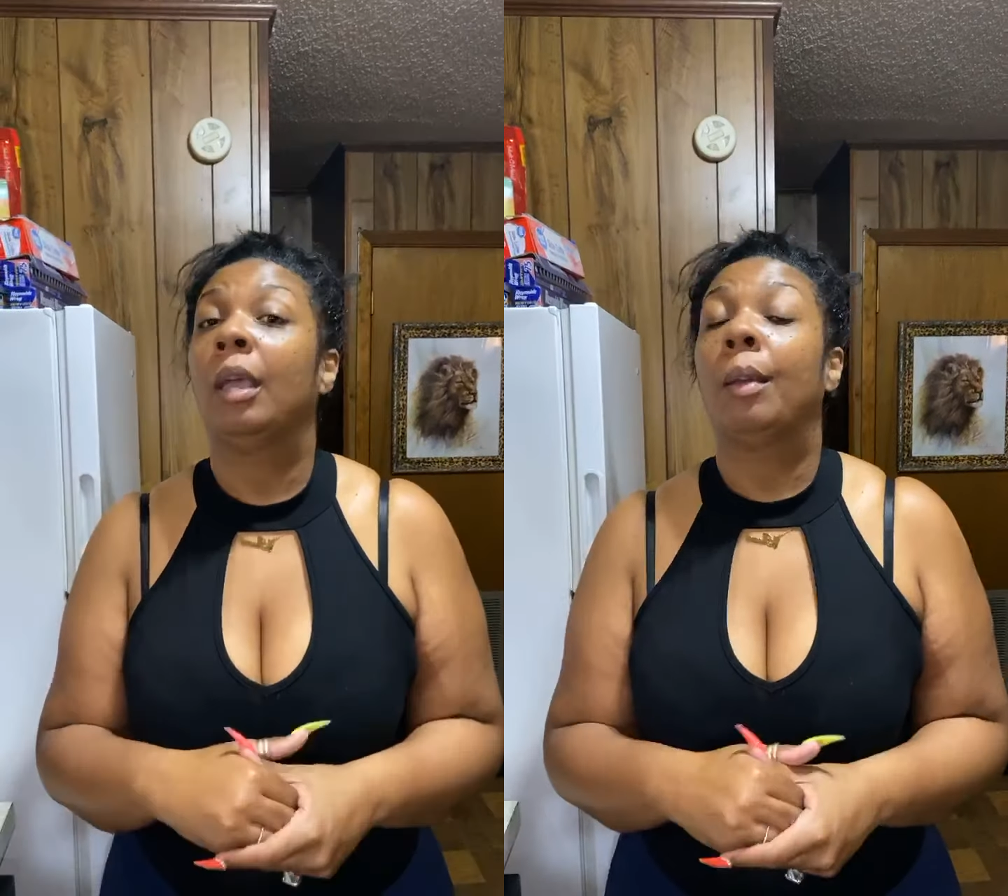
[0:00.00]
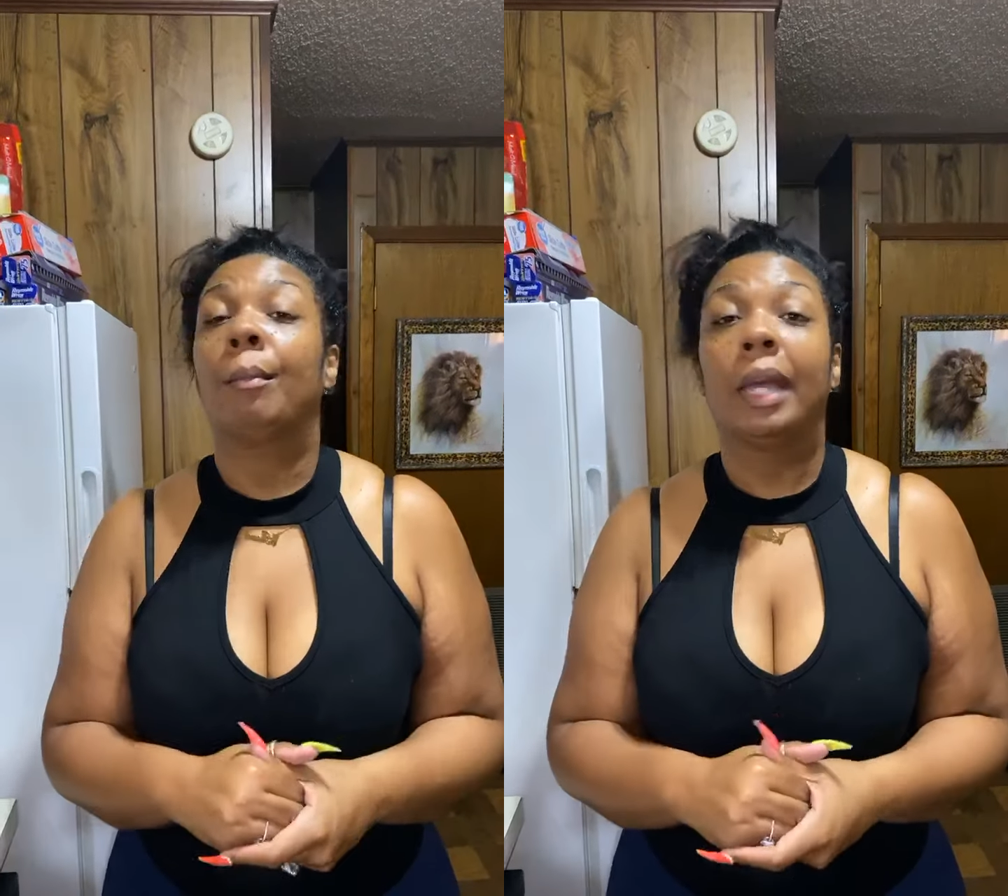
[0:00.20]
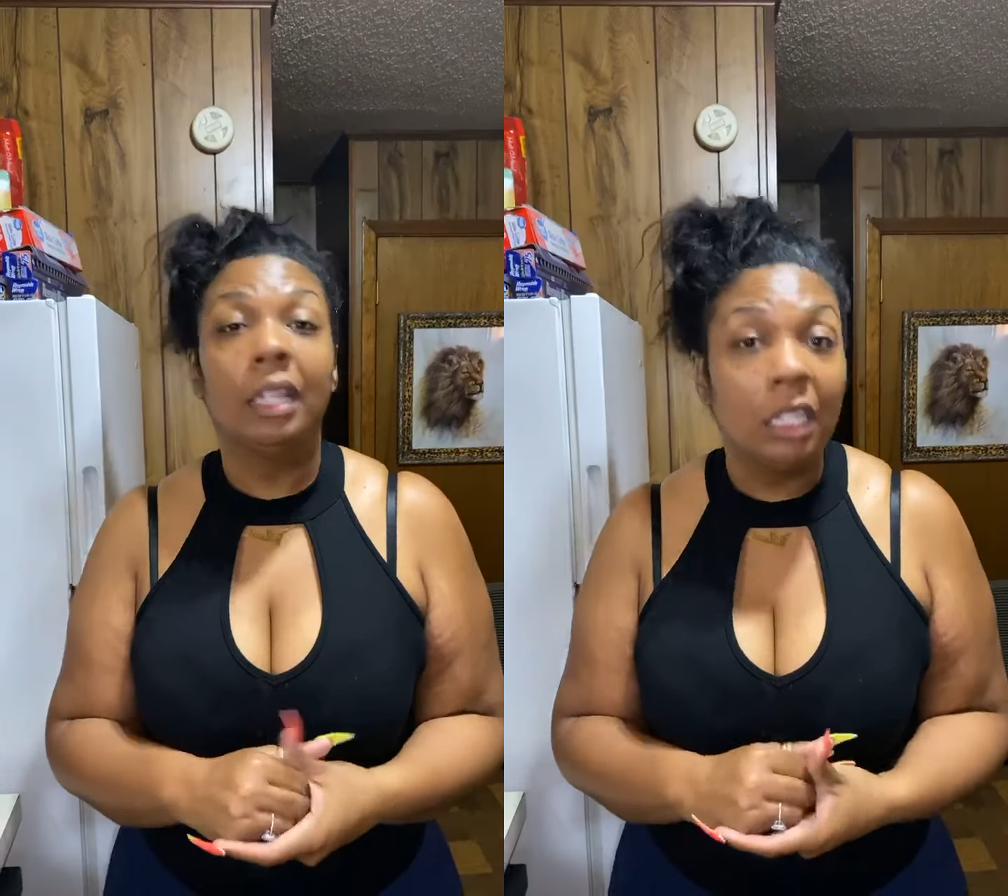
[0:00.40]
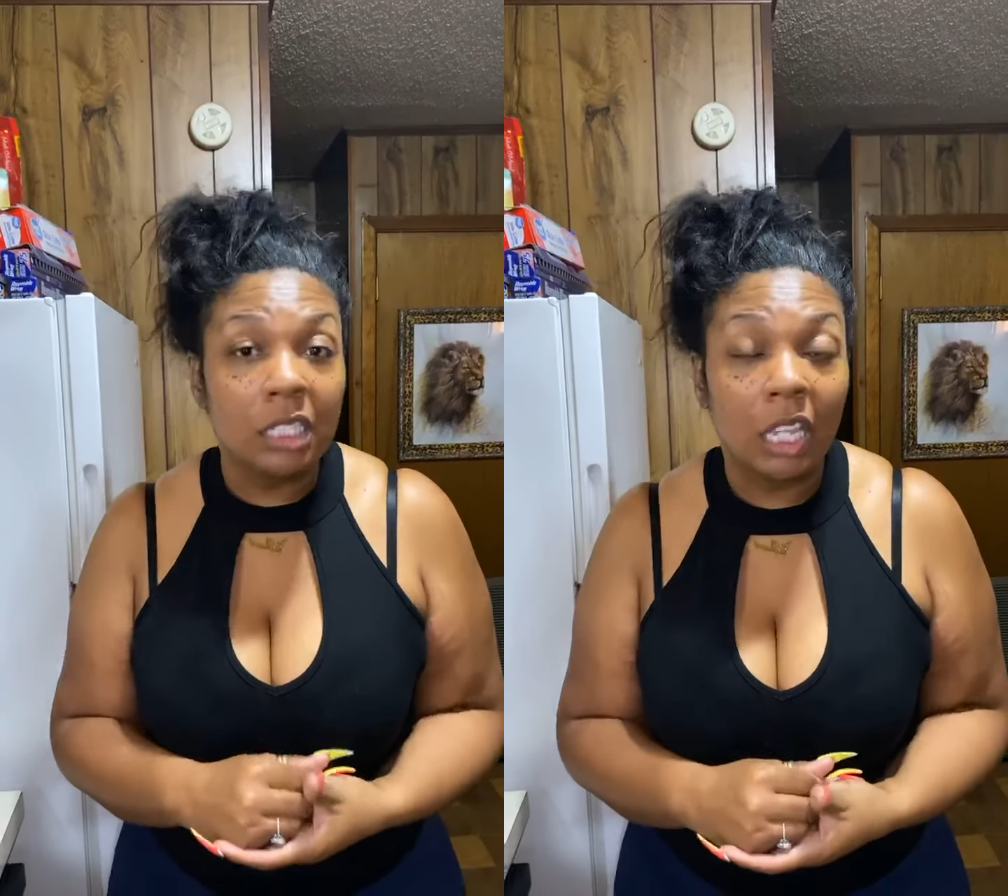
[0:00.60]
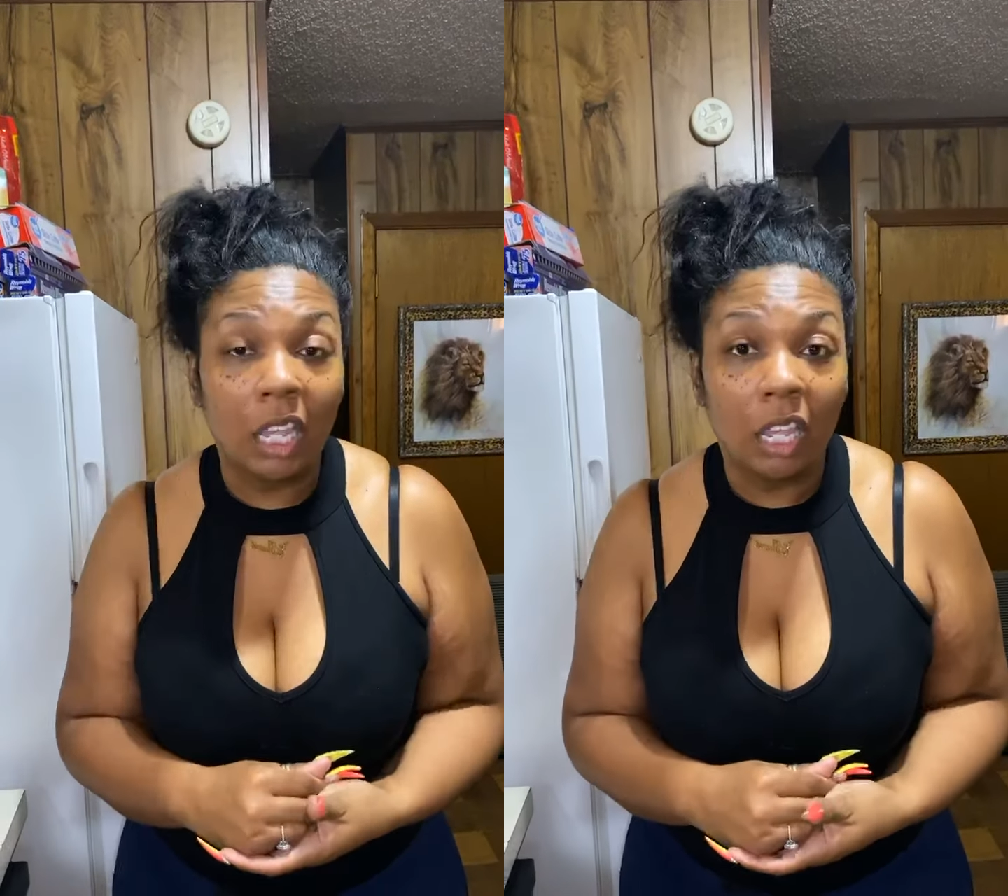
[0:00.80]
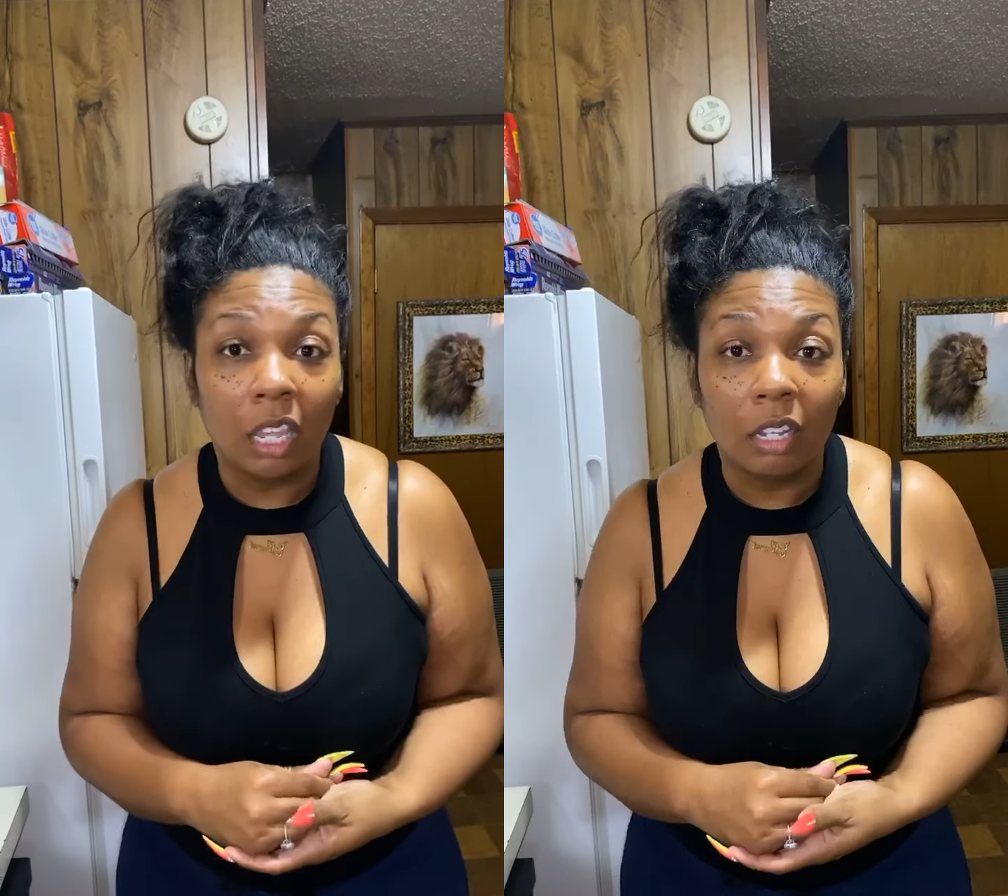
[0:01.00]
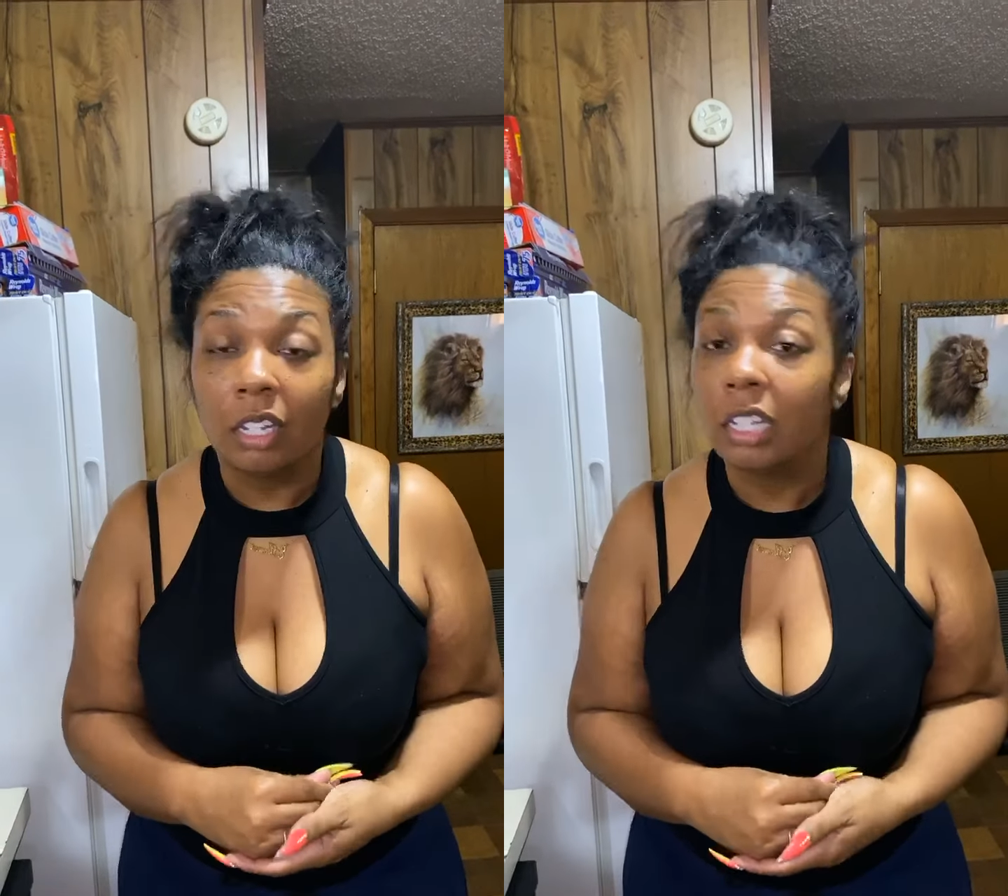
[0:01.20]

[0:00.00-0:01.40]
My niece had,